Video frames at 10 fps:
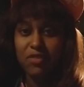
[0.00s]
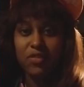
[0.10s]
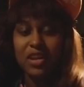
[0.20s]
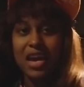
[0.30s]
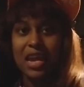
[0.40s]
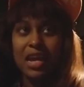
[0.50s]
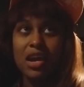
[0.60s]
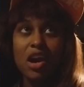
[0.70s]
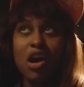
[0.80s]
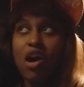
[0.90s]
for like
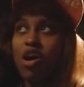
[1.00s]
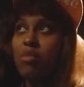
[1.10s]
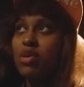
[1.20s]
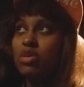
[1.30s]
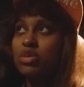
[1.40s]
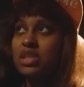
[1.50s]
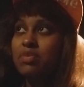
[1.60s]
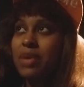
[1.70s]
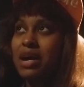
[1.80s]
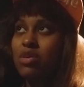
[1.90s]
almost
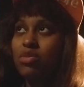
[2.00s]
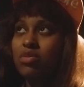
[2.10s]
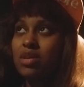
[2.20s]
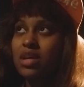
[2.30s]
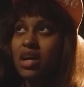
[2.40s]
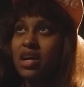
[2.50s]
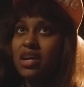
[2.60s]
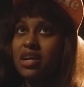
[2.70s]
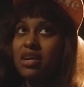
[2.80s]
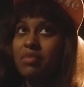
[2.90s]
about
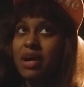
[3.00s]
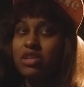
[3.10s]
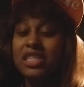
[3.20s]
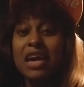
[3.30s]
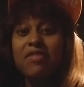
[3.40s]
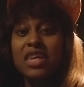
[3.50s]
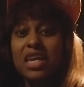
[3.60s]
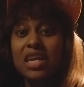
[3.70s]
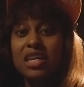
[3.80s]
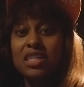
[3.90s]
uh, about seven
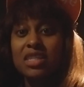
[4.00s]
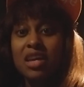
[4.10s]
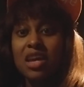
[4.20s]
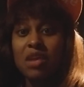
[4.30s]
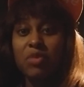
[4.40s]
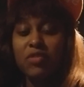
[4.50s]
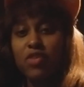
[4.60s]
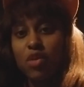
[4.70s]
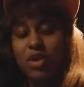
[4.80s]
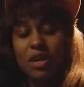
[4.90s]
years
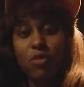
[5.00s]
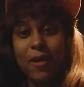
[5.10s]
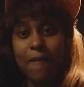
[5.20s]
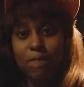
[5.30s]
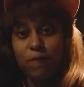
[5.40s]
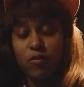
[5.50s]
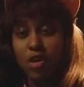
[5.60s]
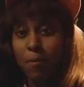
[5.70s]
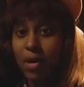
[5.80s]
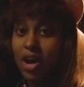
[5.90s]
before we went
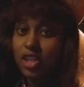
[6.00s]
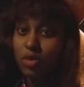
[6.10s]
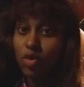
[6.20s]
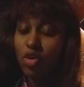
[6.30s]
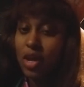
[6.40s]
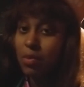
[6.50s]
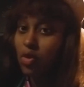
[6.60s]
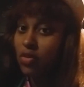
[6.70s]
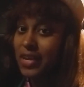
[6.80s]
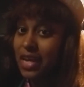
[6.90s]
from Baltimore and
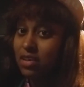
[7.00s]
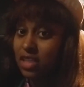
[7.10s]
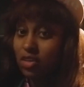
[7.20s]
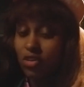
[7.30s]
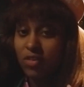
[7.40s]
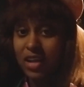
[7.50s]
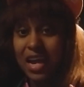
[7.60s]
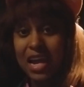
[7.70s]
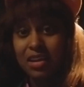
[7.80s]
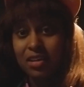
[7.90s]
moved down to North
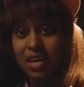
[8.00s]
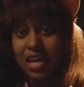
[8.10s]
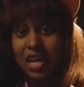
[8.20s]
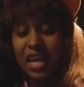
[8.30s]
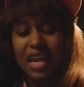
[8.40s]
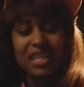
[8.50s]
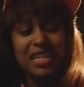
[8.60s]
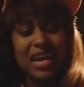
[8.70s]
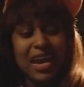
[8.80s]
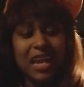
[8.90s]
Carolina. And it's
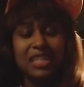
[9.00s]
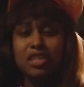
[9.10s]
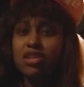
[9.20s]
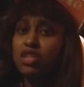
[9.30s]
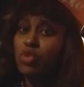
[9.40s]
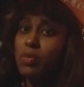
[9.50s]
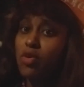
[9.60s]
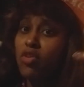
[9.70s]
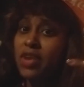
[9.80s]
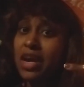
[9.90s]
like, as soon as we
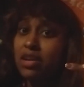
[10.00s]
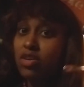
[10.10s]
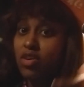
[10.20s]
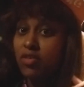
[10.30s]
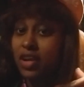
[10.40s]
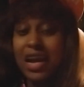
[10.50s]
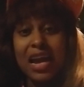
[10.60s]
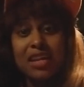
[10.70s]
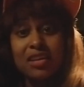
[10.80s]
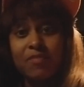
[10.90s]
moved down to North
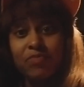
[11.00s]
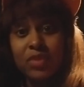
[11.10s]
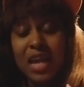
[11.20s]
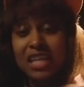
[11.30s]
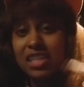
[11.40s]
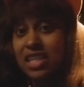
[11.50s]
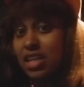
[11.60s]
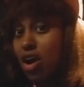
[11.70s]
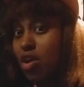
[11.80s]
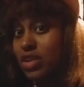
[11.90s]
Carolina, I should have
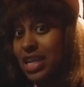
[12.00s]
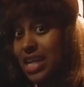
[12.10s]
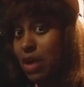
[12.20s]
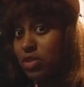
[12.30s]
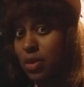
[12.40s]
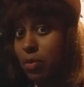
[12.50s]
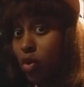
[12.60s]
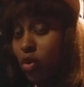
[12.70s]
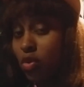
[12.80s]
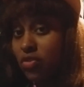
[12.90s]
known that that was a
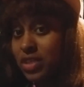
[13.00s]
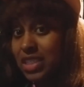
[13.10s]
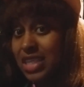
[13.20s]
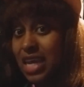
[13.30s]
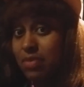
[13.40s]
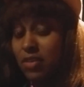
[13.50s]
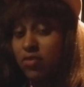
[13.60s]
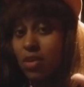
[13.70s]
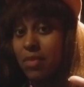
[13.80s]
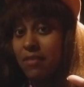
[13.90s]
move to take me
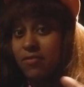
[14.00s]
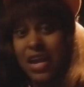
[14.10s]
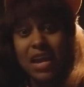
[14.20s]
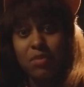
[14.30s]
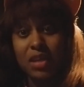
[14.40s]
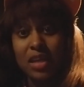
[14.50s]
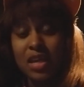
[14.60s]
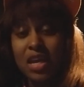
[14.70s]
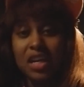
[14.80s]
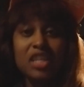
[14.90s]
from my family.
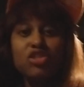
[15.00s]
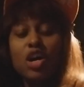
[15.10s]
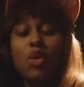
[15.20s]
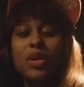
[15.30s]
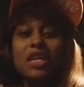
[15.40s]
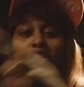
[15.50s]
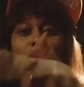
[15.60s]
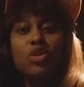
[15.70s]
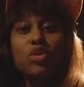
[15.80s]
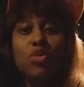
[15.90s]
Because, you know, when a
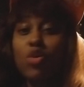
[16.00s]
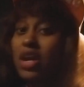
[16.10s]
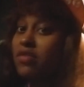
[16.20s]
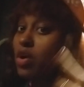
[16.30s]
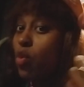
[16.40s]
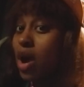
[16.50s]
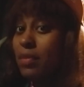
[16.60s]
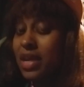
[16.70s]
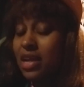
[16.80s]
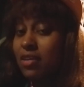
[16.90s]
dude or even a
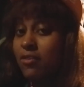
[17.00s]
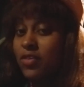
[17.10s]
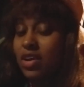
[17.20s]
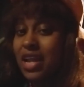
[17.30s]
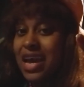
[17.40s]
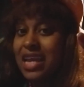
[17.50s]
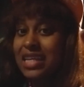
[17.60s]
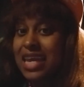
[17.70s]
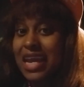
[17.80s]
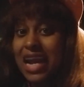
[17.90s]
woman feel like
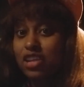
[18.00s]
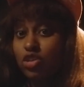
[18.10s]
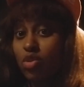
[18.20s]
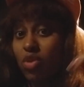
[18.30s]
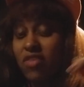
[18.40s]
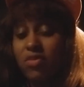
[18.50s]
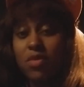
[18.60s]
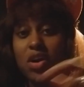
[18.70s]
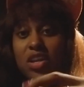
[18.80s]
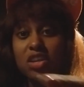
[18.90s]
they got you away from
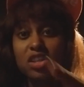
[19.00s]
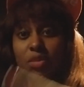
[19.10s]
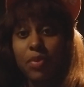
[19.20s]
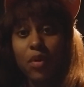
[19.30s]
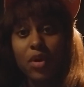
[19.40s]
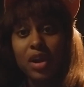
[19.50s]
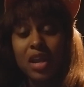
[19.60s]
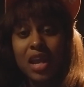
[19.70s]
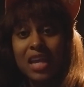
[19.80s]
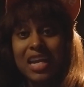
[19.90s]
all of your support,
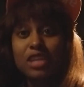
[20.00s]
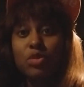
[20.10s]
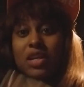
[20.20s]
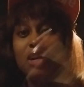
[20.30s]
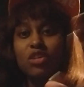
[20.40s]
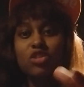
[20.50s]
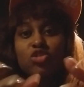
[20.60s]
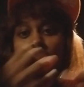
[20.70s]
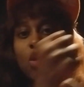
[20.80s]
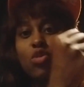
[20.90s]
that's when the
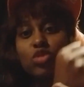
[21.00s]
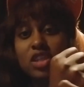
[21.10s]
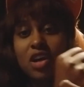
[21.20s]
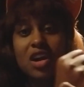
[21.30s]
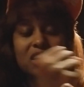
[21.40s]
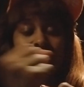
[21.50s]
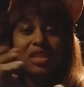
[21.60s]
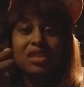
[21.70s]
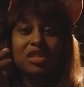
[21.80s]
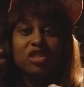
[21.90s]
control starts
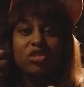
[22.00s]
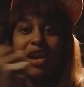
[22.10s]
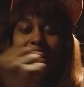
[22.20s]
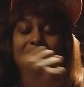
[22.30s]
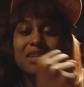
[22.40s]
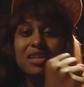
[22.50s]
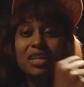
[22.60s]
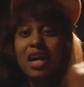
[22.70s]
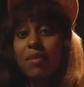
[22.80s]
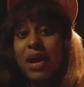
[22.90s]
to try to
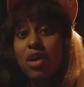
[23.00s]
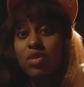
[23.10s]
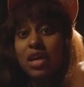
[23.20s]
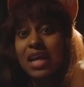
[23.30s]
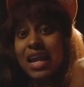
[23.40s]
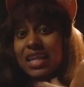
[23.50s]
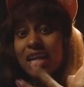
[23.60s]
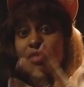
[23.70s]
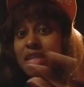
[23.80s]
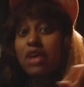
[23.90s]
come out. It
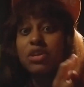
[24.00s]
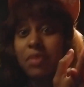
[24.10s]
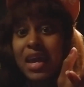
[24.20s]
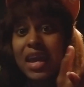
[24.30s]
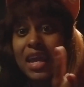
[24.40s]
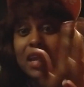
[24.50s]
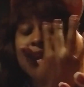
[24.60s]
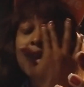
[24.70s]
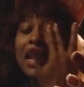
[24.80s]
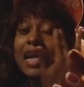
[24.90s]
comes out the bag.
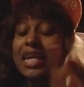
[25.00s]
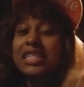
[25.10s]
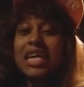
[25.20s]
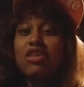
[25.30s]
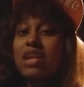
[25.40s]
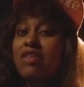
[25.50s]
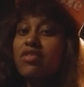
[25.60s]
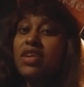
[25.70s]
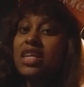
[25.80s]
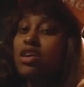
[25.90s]
Like they say, you never
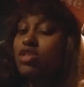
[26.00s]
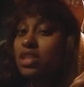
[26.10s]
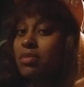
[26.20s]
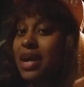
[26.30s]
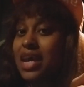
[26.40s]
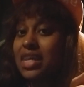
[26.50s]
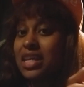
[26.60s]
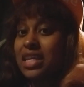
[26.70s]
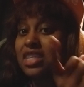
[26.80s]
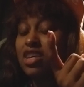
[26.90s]
really know somebody
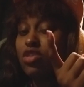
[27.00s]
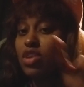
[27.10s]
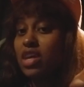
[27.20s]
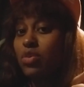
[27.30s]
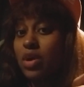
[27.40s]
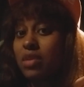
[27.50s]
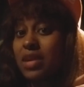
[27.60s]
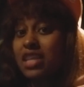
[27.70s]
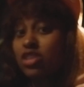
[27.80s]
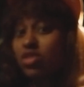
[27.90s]
until you live with them. And
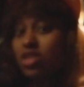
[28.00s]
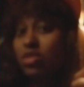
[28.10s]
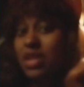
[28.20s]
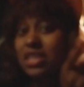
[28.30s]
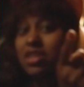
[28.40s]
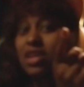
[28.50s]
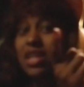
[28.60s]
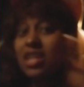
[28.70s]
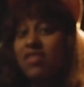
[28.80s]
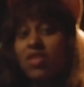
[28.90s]
that's true. when I
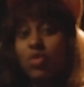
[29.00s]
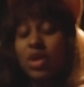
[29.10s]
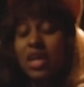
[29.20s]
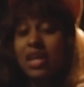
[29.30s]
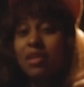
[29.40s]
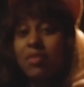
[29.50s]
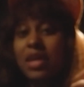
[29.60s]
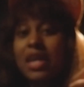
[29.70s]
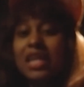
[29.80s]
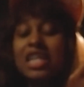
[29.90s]
started living with him,
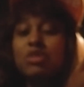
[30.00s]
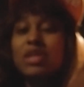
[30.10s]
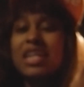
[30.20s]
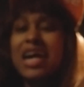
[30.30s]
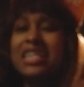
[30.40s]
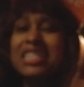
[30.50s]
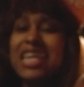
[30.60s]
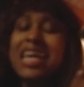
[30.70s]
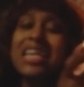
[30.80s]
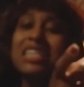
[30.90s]
that's when a lot of
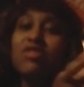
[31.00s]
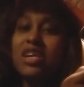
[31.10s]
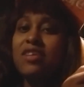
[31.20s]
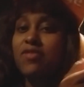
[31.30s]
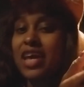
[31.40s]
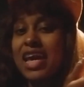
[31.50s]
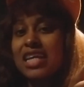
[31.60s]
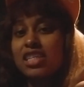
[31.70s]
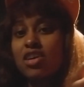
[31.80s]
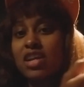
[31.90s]
things, red
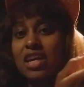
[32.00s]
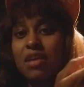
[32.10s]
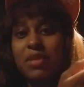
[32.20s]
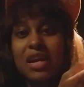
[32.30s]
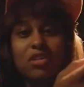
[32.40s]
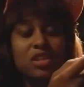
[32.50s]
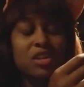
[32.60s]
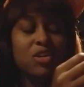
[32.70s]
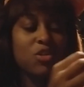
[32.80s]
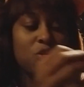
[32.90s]
flags started coming out.
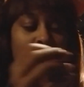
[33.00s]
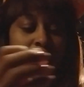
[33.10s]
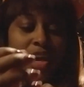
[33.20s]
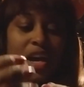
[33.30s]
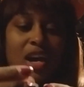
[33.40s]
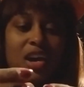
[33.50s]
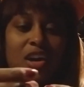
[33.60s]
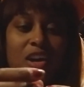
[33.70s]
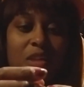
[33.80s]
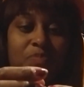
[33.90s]
So,
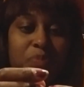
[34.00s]
uh,